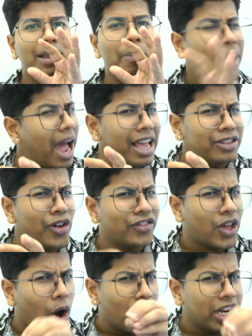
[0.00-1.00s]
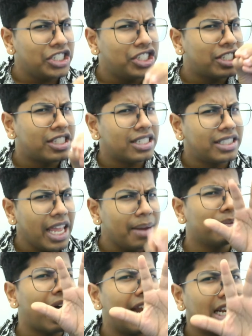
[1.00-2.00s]
the price of the orange is the
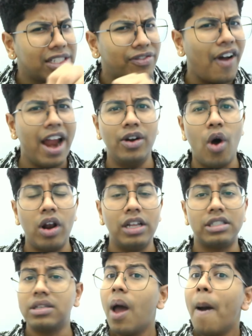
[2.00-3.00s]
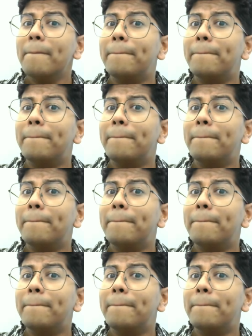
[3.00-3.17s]
same, that is $5.